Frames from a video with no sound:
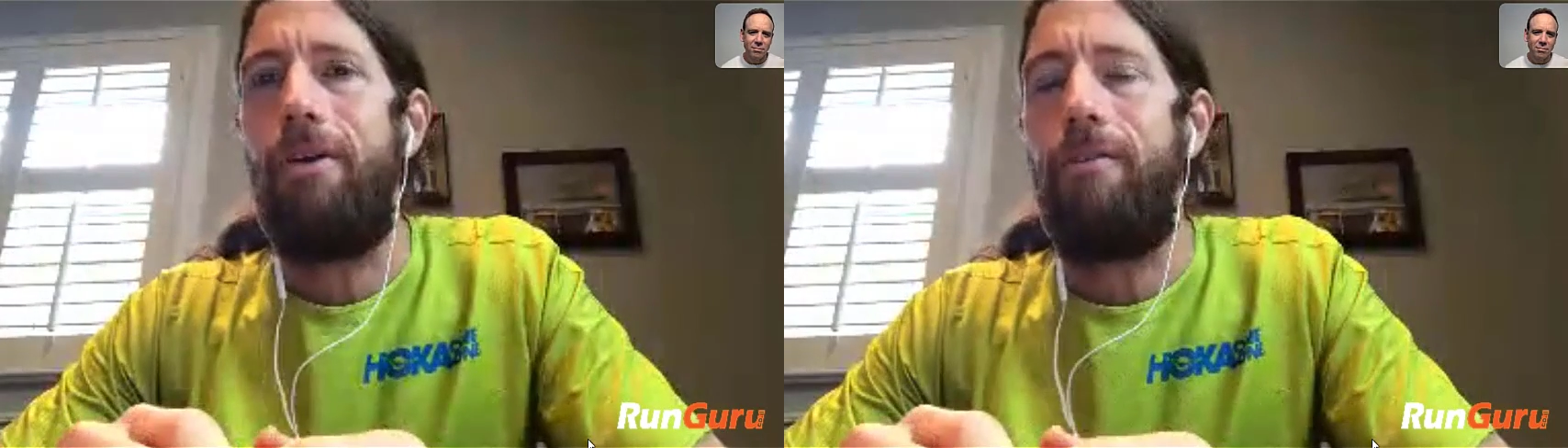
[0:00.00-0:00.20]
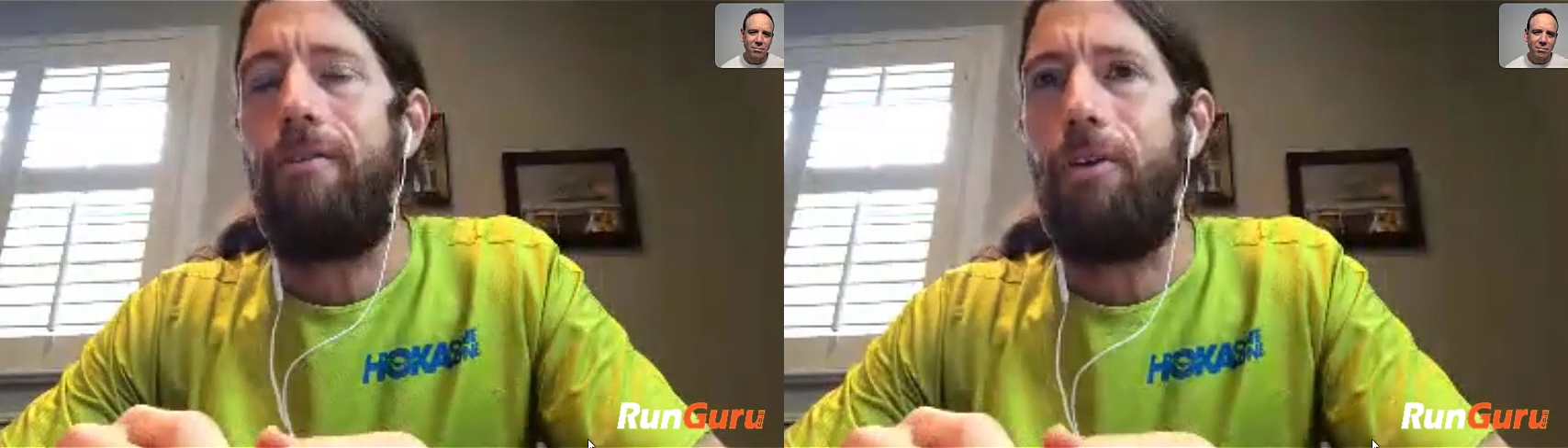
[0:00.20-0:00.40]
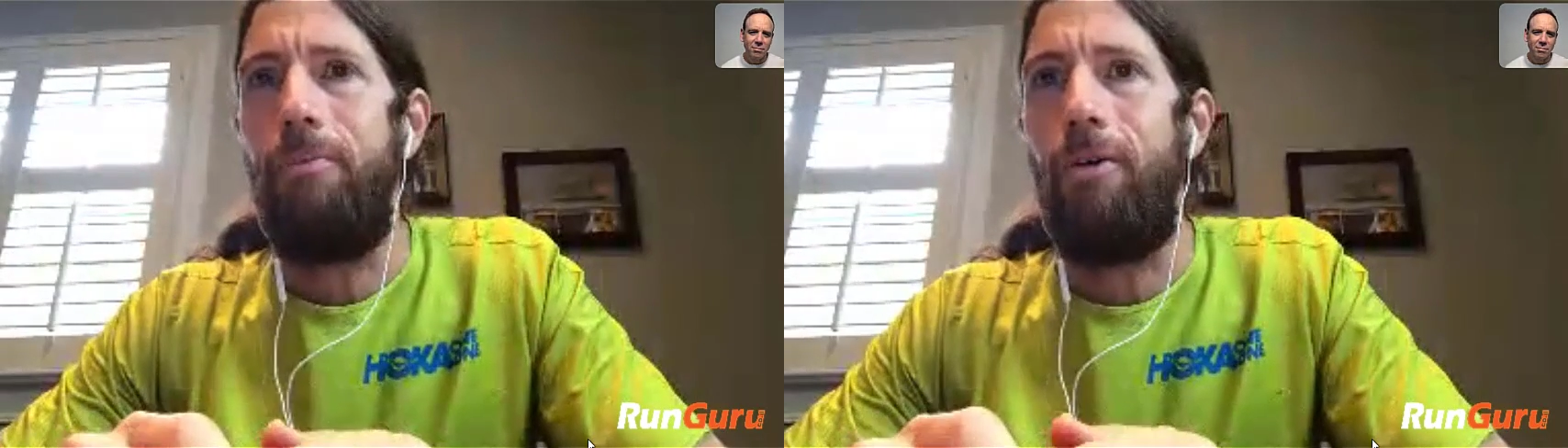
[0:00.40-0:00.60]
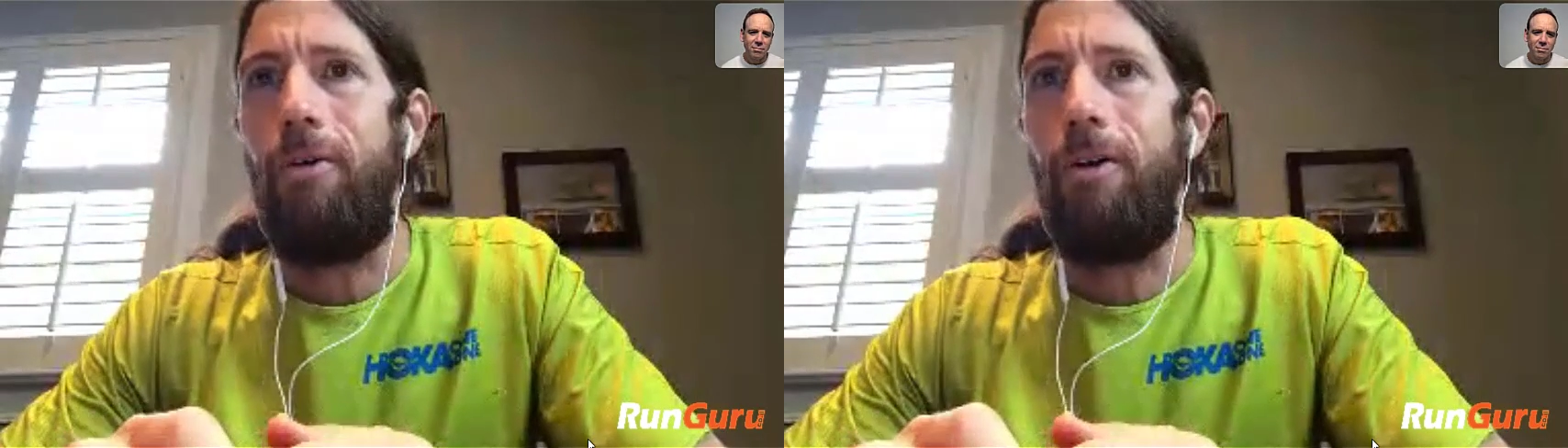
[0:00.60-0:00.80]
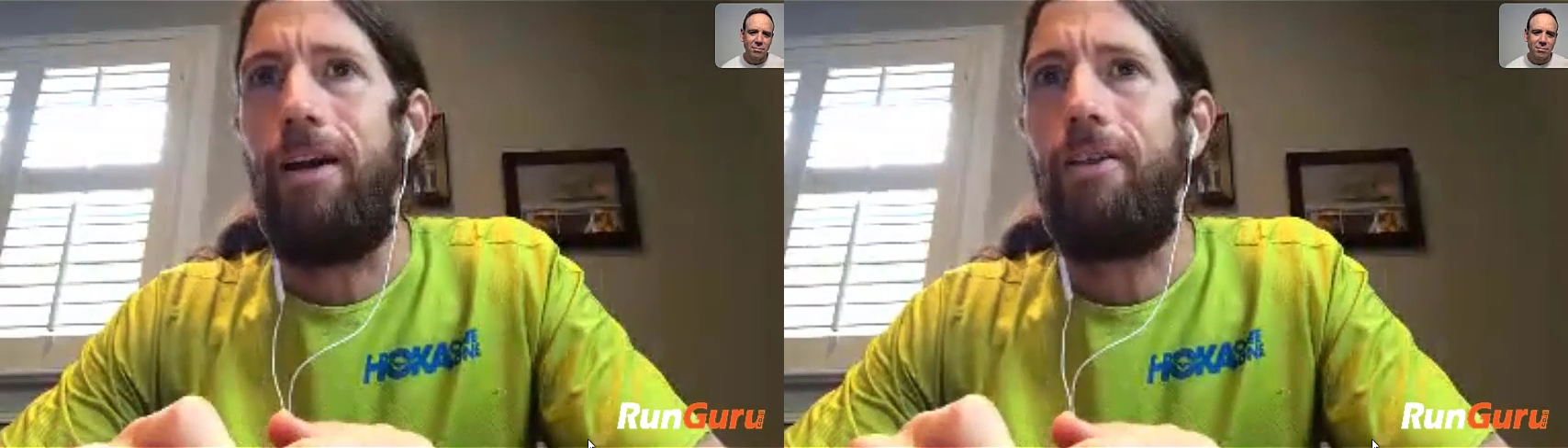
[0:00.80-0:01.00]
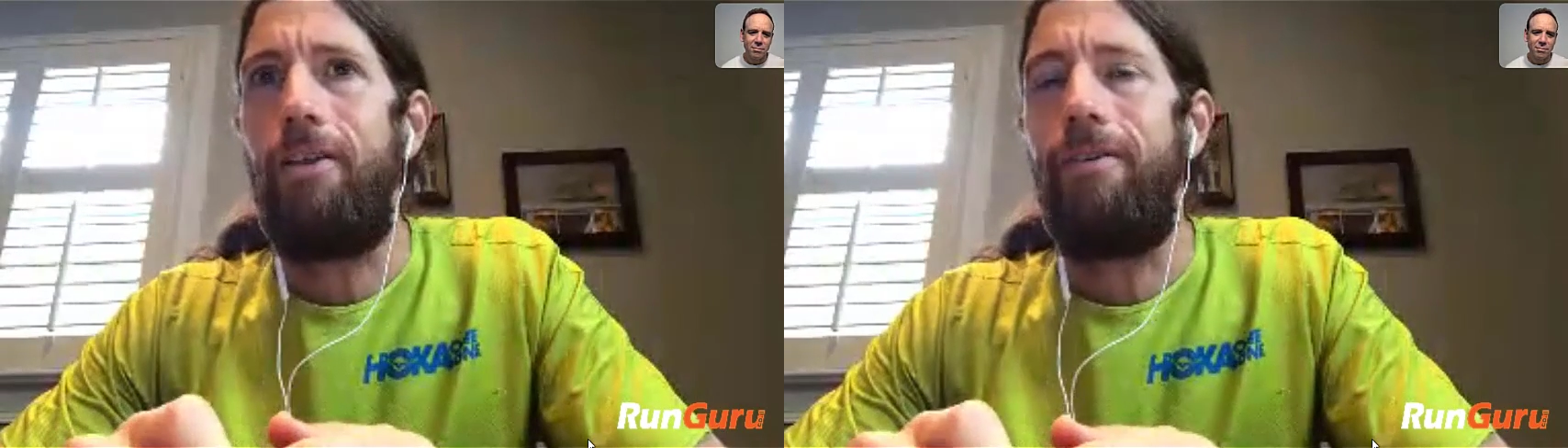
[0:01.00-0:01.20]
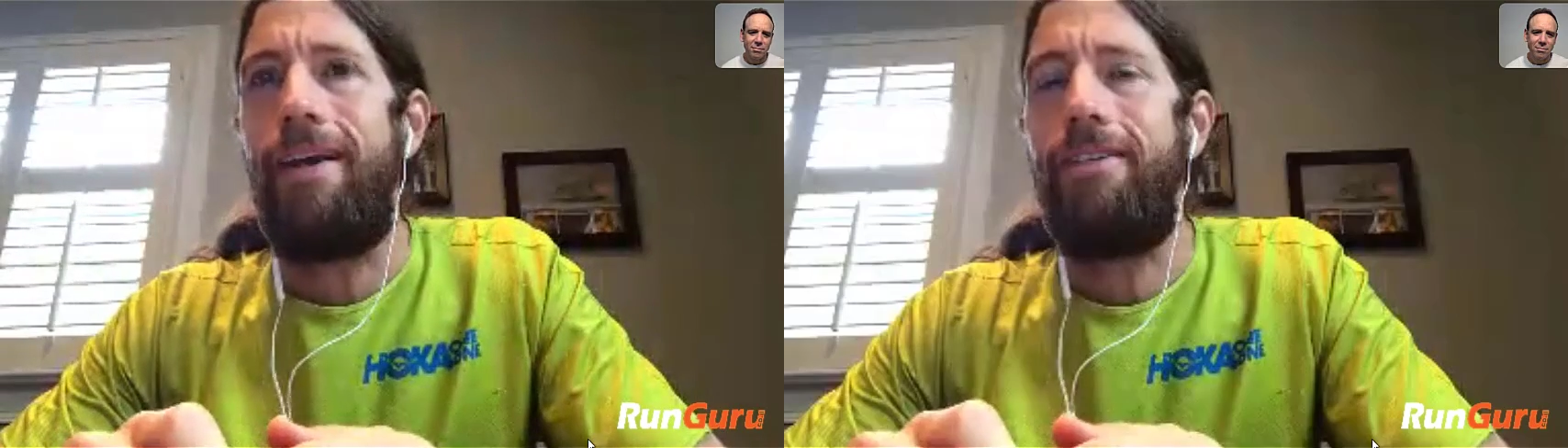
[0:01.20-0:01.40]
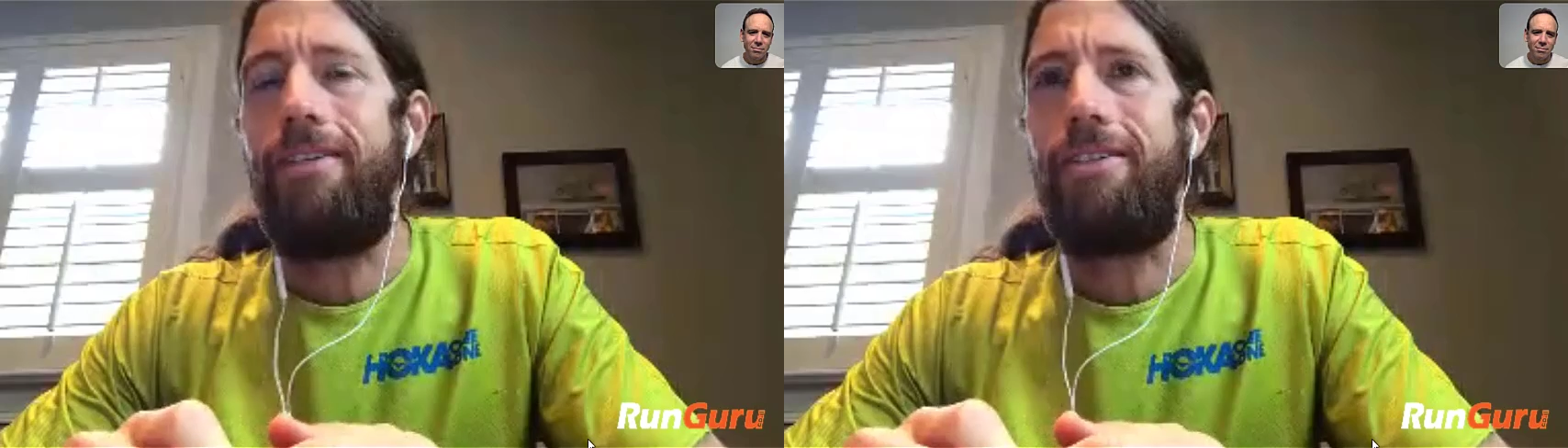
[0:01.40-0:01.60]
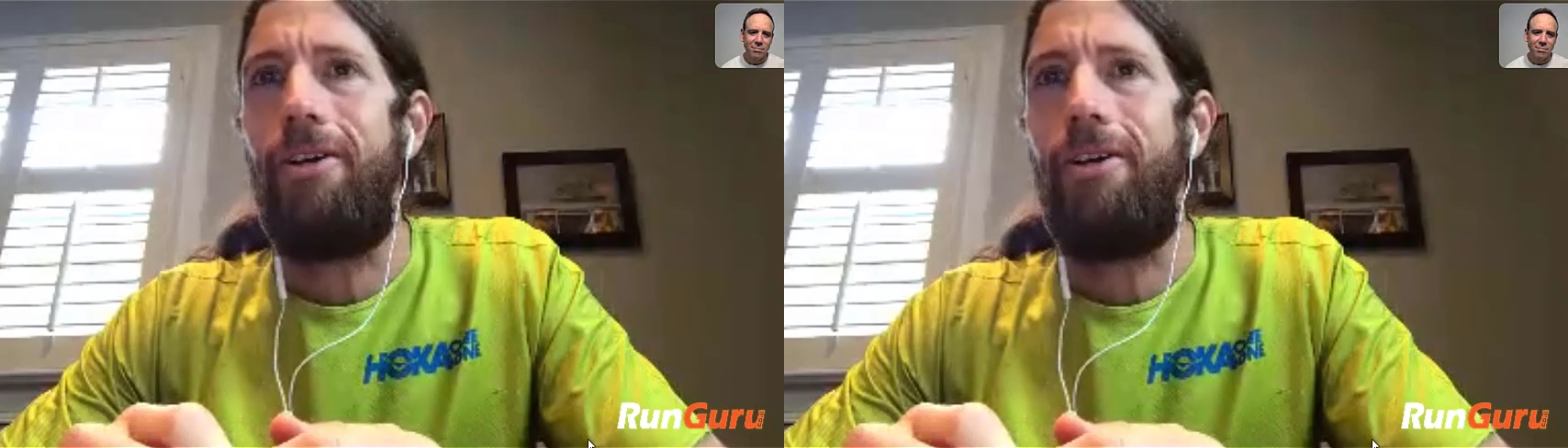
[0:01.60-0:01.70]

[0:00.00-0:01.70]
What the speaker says: quite a few more at the race.